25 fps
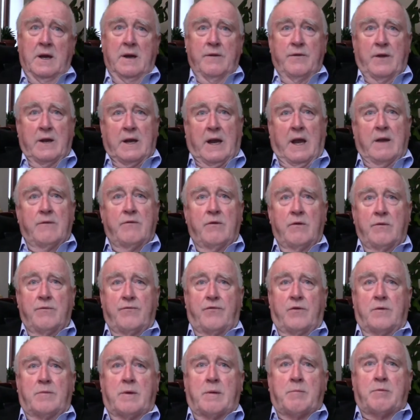If they came
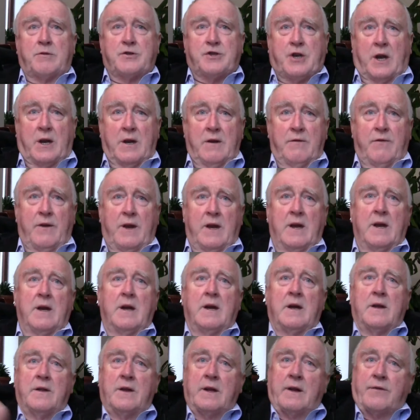from Abertavy,
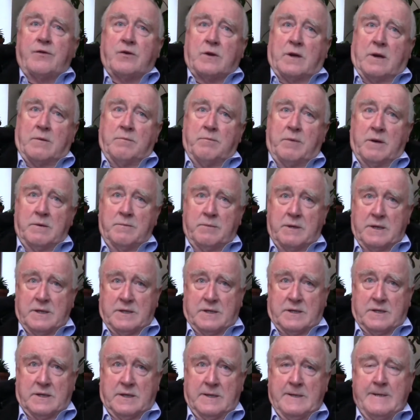they'd have to come by
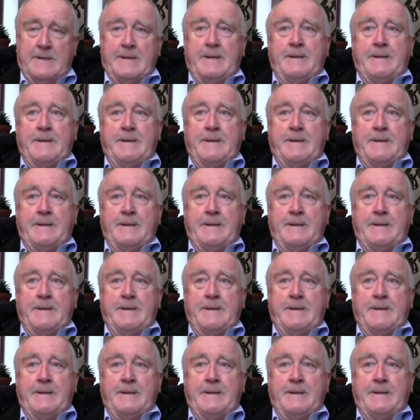bus.